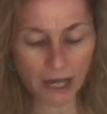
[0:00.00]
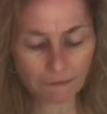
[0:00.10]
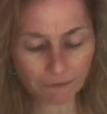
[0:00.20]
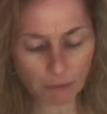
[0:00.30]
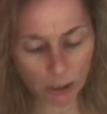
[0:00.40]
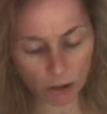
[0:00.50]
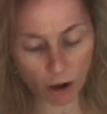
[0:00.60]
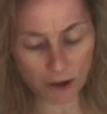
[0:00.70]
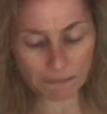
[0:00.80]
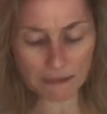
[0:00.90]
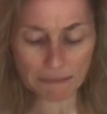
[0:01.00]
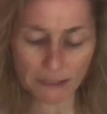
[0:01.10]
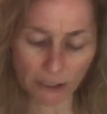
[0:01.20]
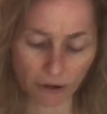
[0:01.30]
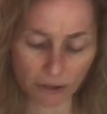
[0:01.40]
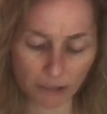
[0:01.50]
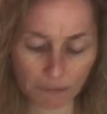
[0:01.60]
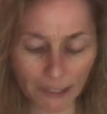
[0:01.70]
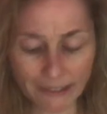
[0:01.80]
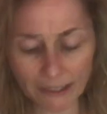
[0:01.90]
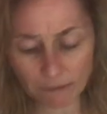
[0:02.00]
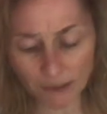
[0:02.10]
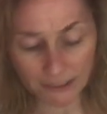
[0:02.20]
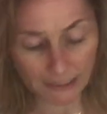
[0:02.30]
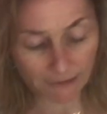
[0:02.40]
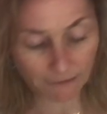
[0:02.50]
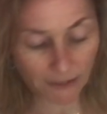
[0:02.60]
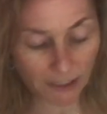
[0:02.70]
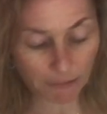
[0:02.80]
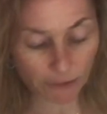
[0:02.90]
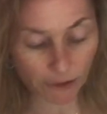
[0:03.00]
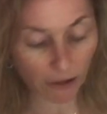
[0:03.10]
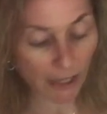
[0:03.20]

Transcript: Cut From the Cloth, BB Dakota, Blank NYC, Vince Camuto,